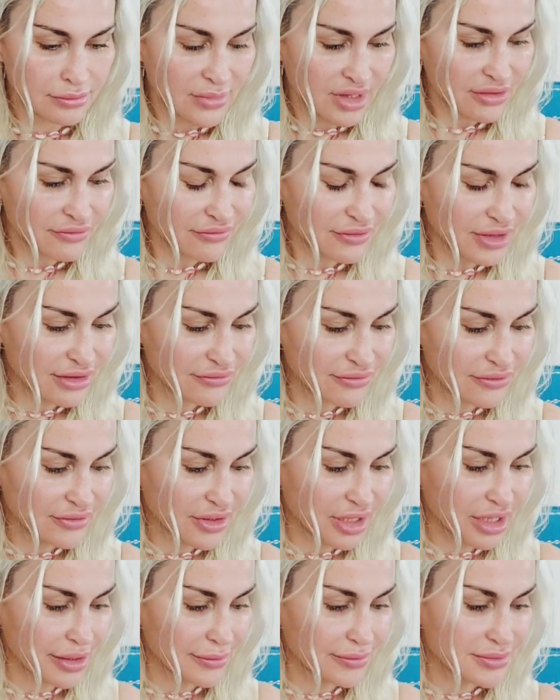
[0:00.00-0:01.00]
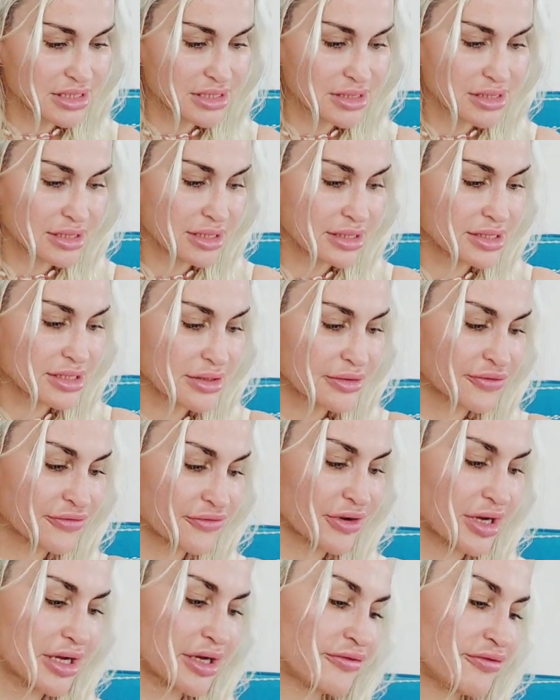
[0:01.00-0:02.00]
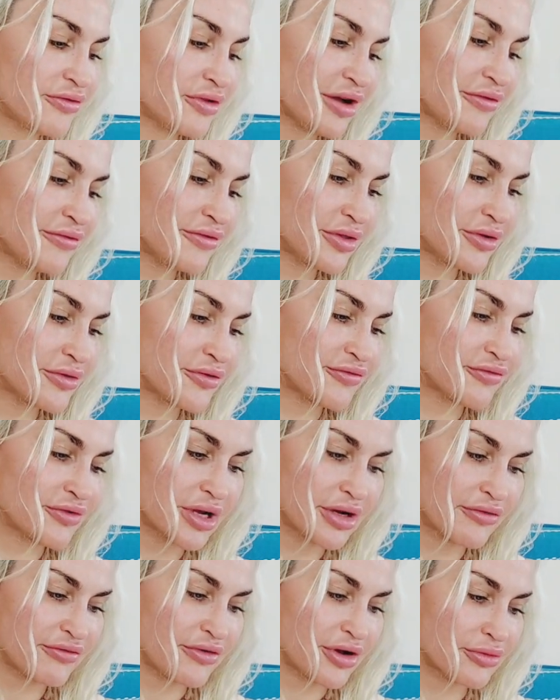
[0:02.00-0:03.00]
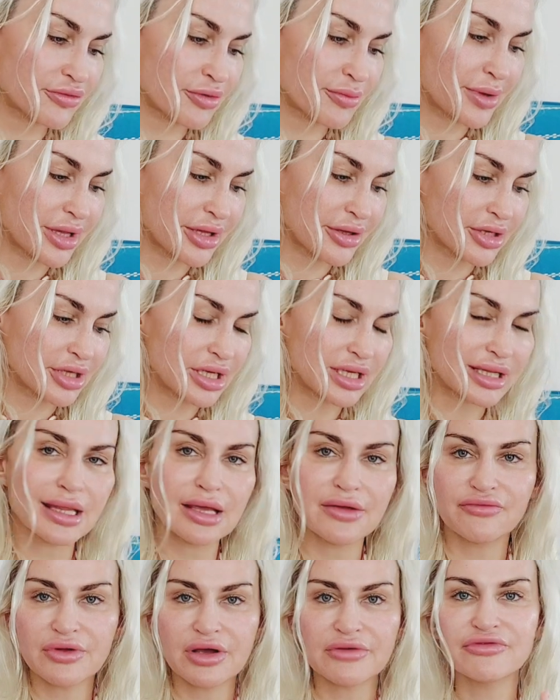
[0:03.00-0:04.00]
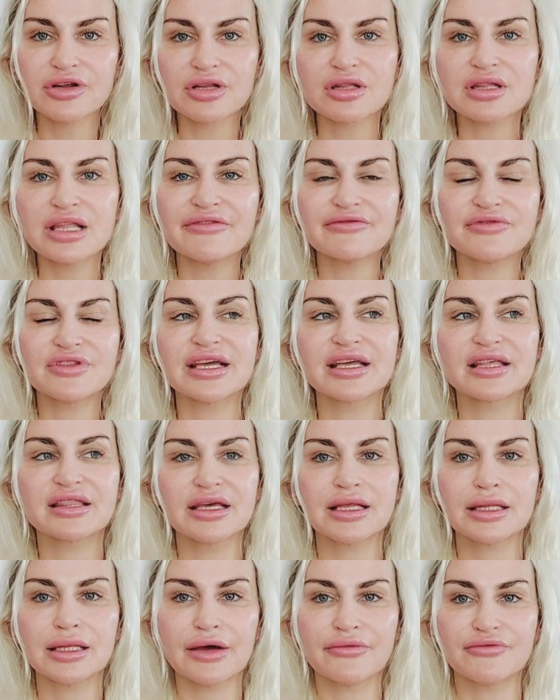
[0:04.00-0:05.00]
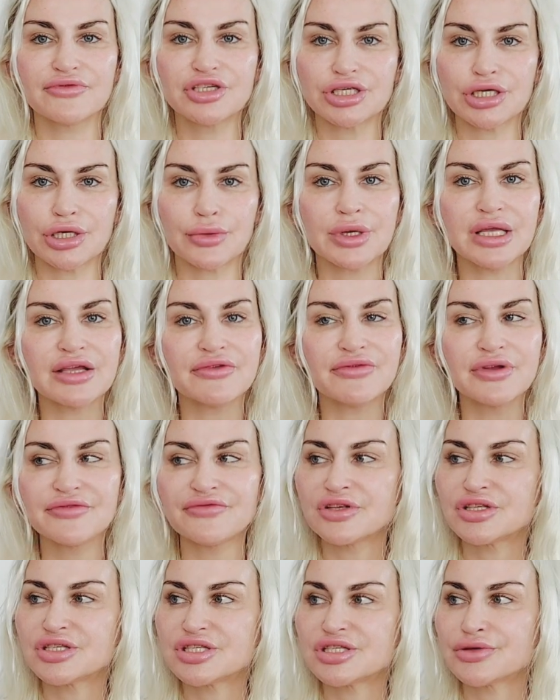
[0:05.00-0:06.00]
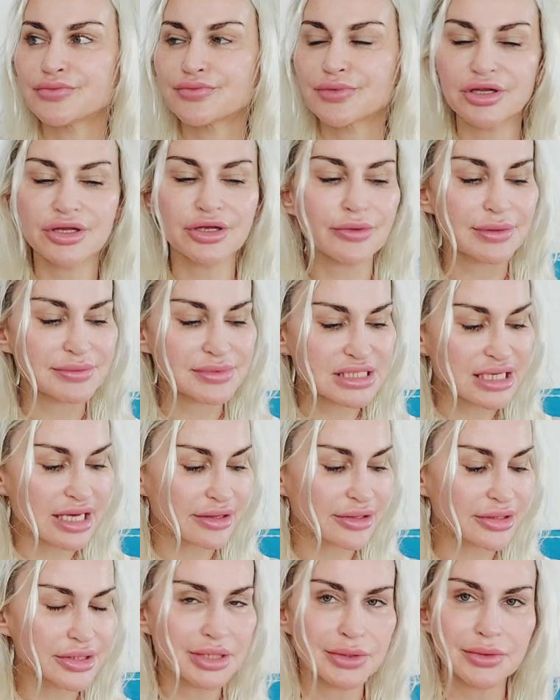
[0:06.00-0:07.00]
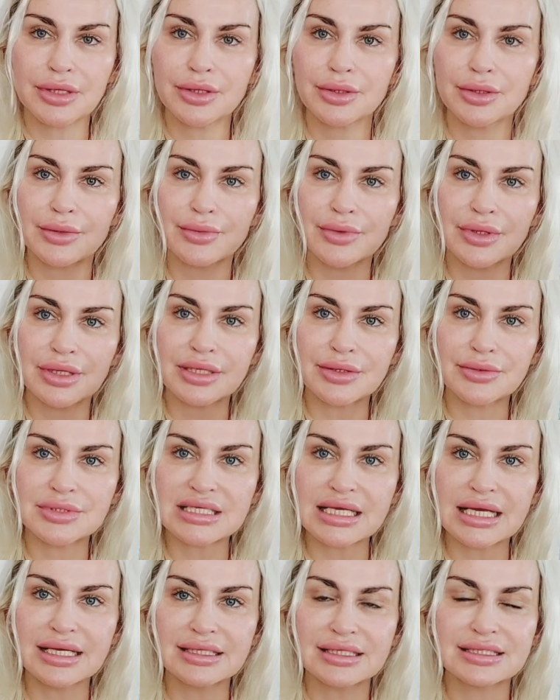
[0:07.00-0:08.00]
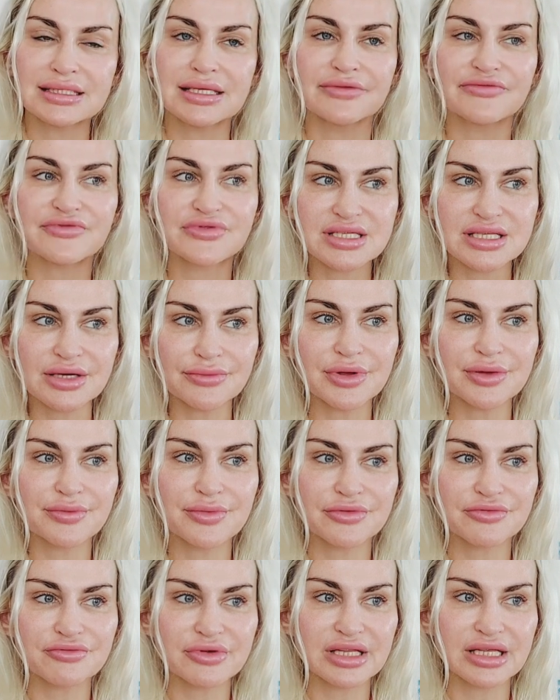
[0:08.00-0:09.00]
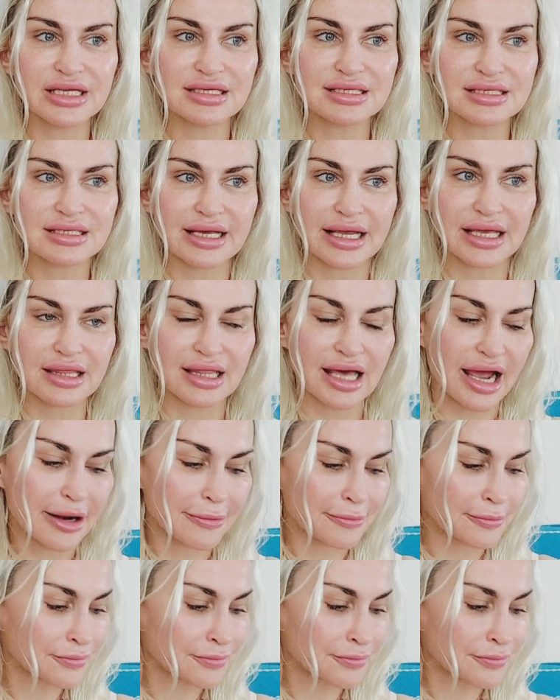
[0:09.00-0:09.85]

Five of Cups. Because they're afraid of love and they're afraid of vulnerability. They've never loved like they loved you. Even if it's super new, I'm telling you, it was instant. For some people, it really is like that.